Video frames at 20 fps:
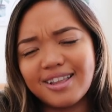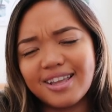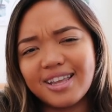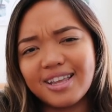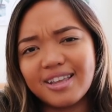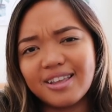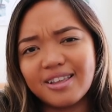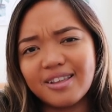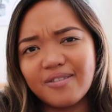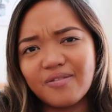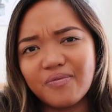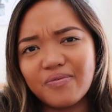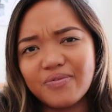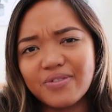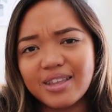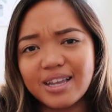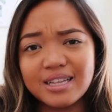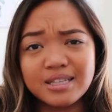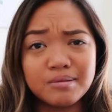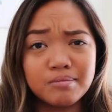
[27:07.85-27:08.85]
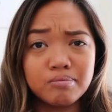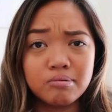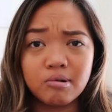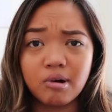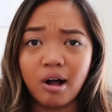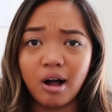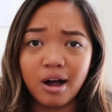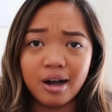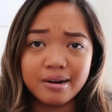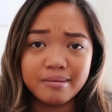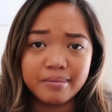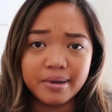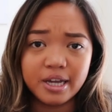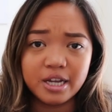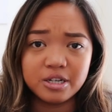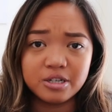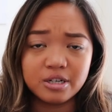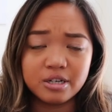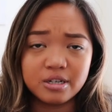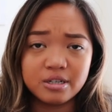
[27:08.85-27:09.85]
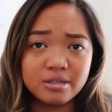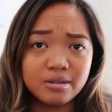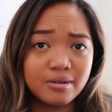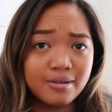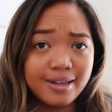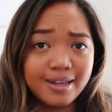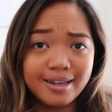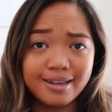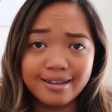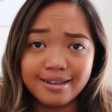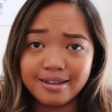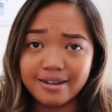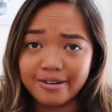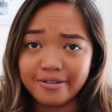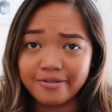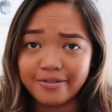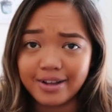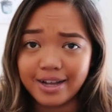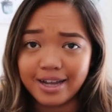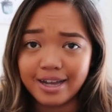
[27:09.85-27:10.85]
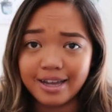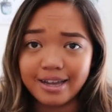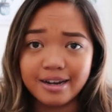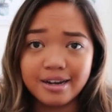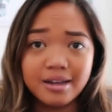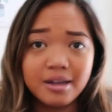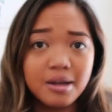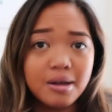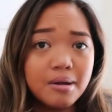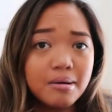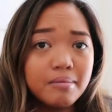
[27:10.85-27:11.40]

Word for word: Like, it's a broad major, so, like, you're fine.